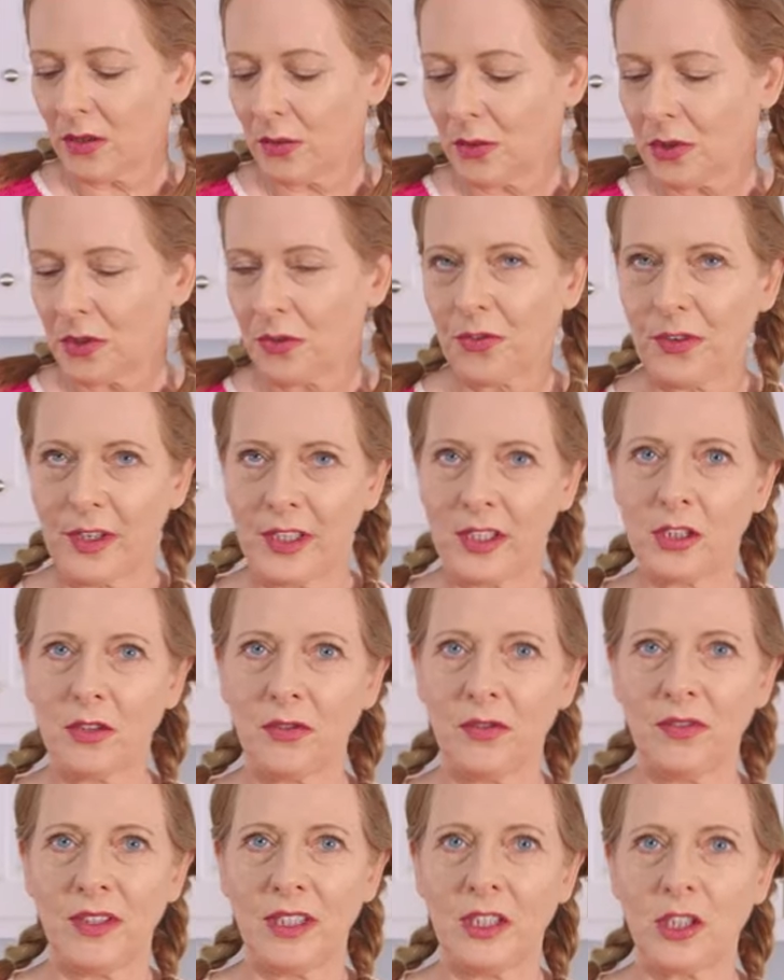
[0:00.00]
use fresh
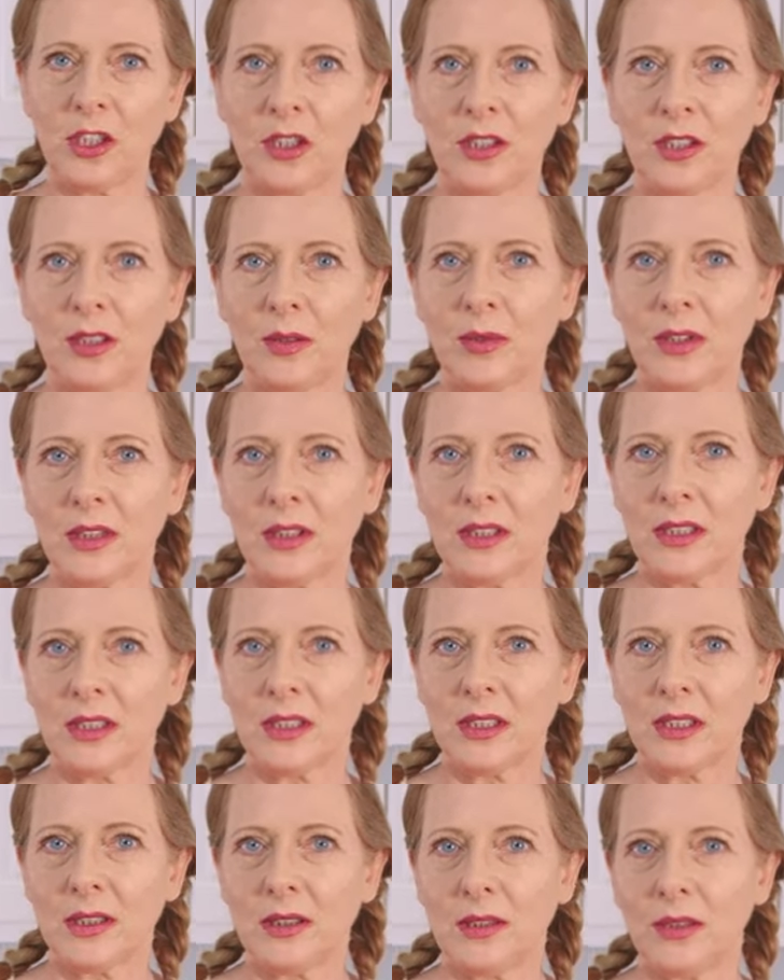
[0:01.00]

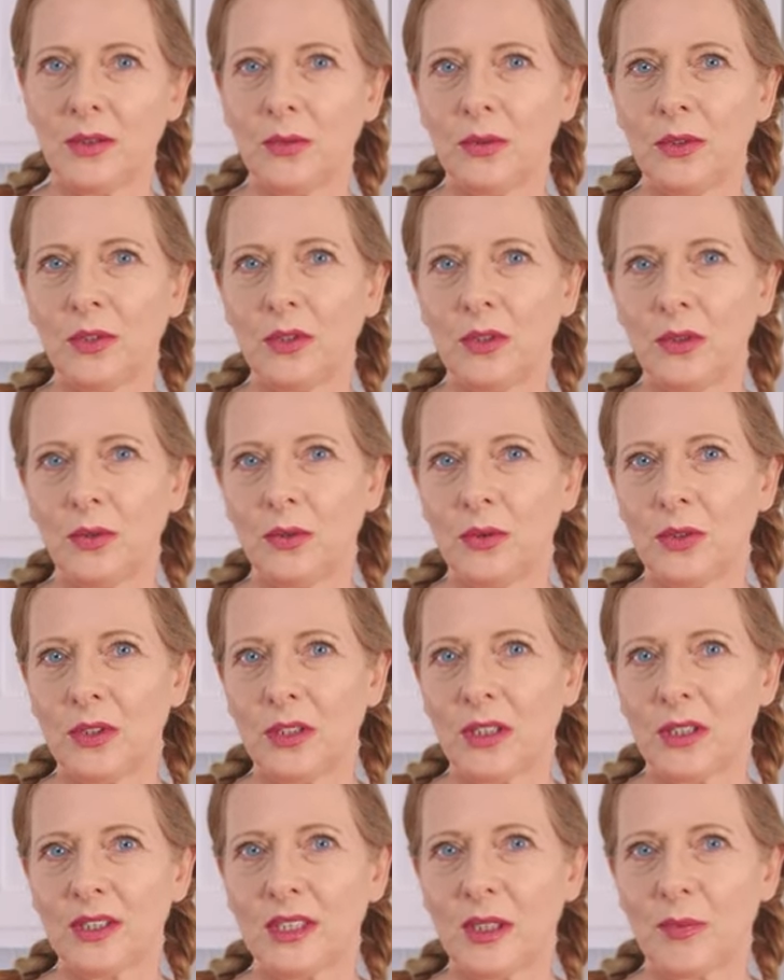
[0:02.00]
vegetables. You would
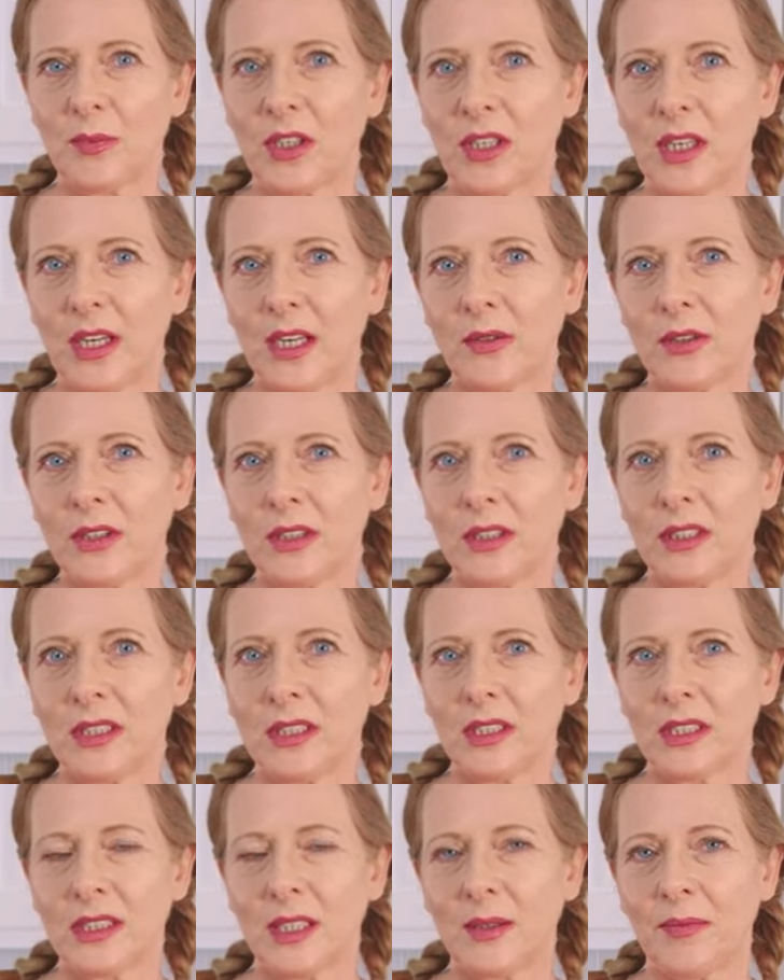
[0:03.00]
use some carrots,
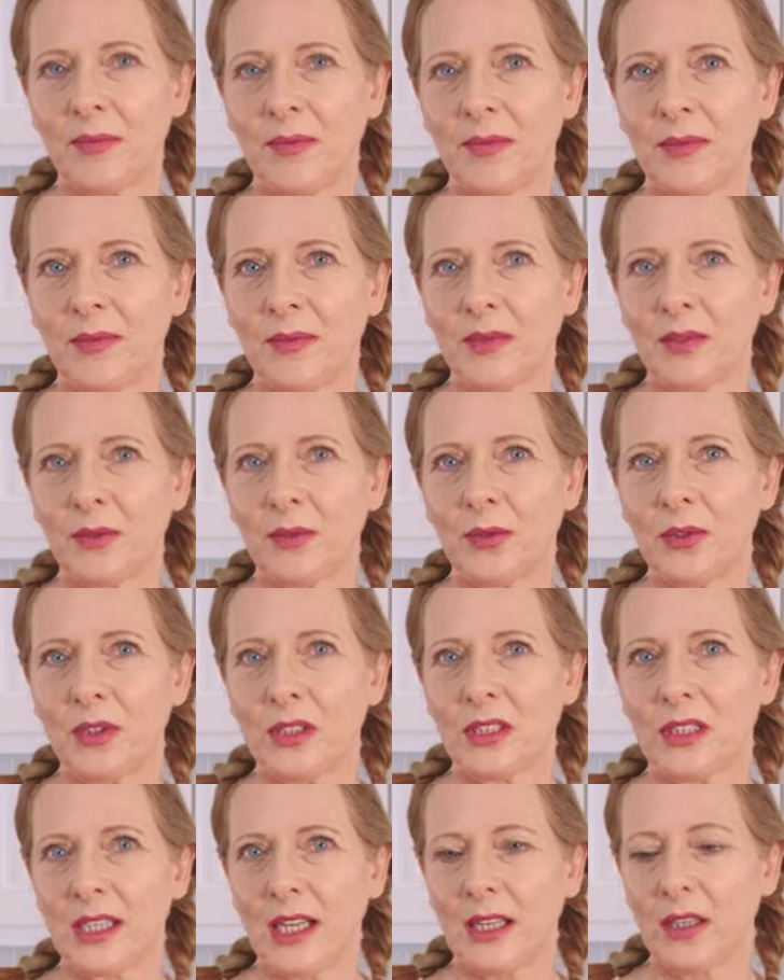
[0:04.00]
some
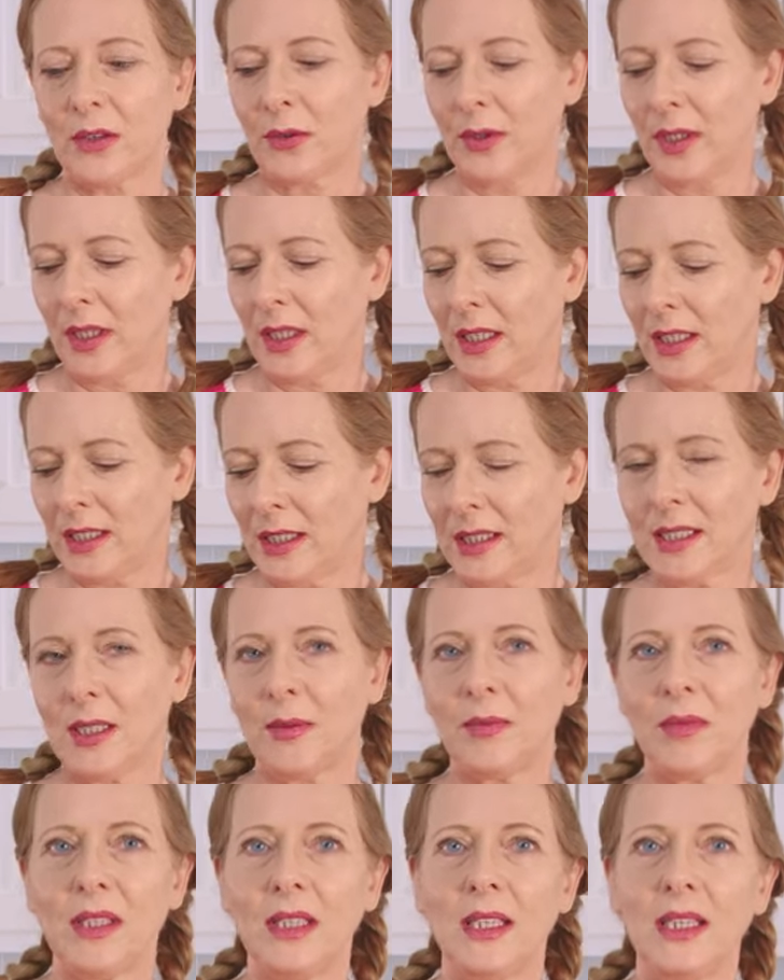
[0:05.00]
root celery, and
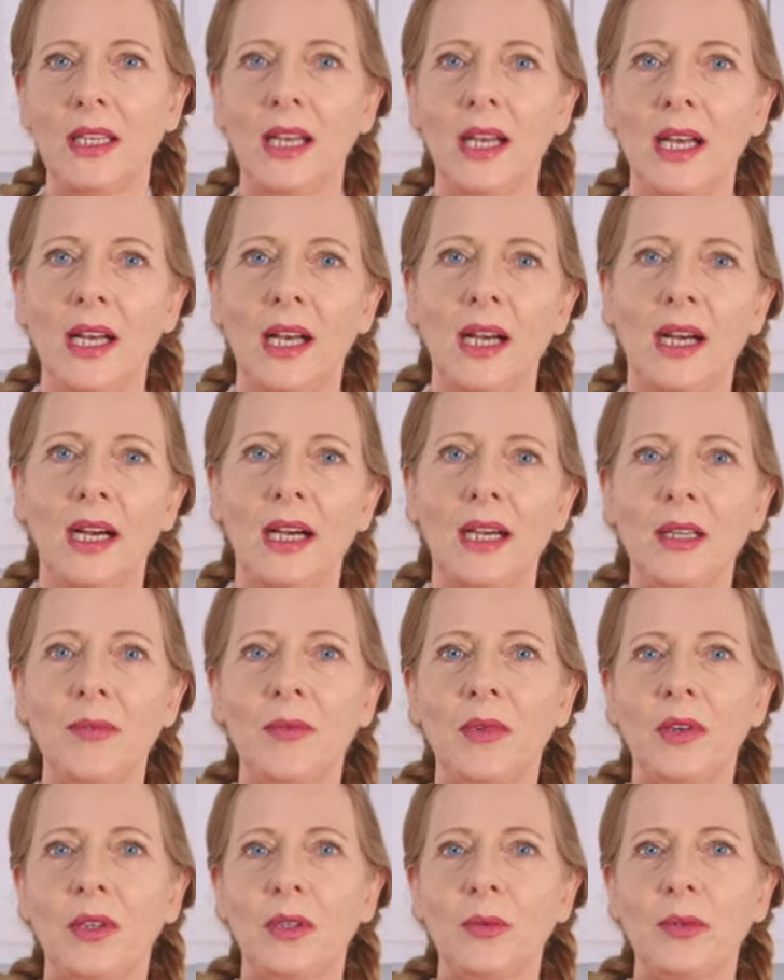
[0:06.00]
some leek.
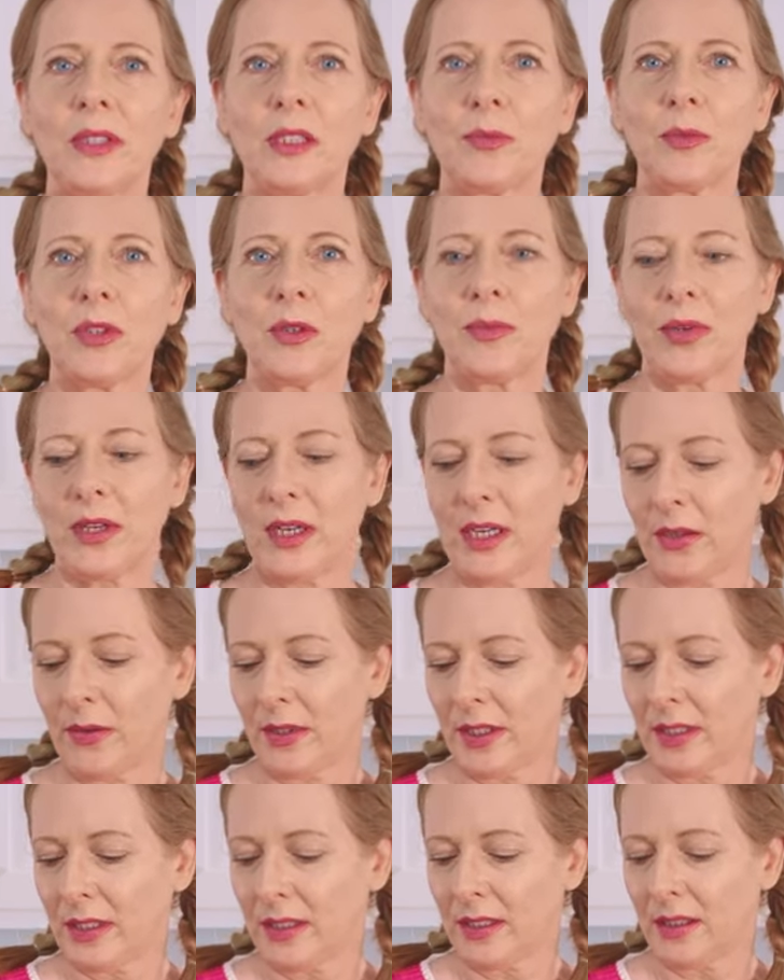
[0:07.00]
I'm always
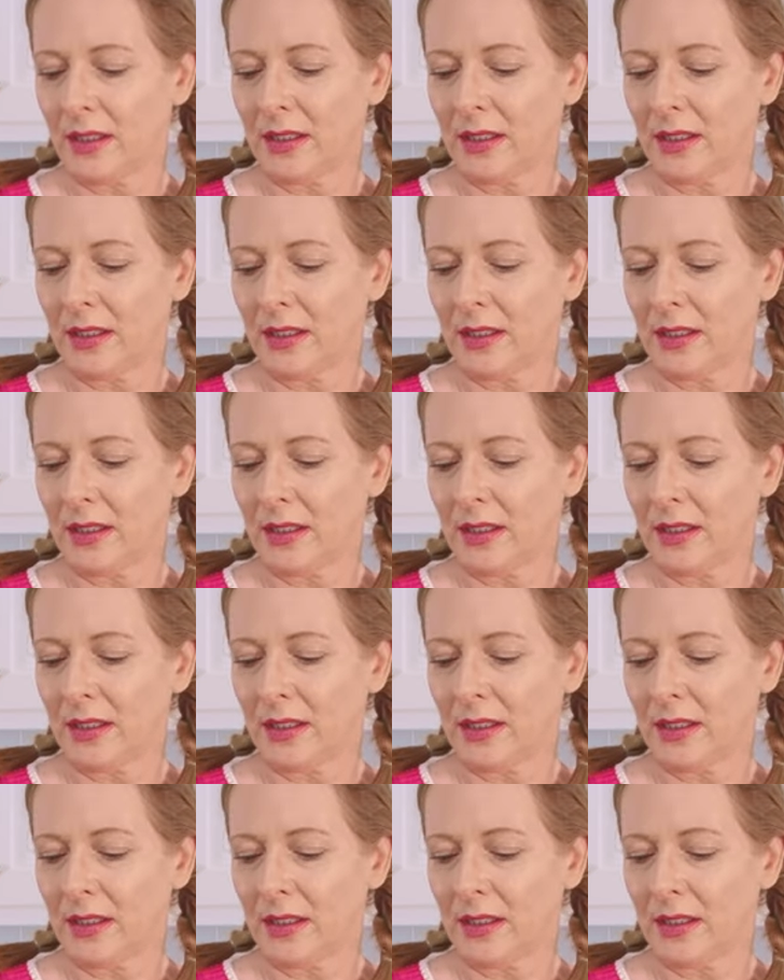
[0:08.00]
preparing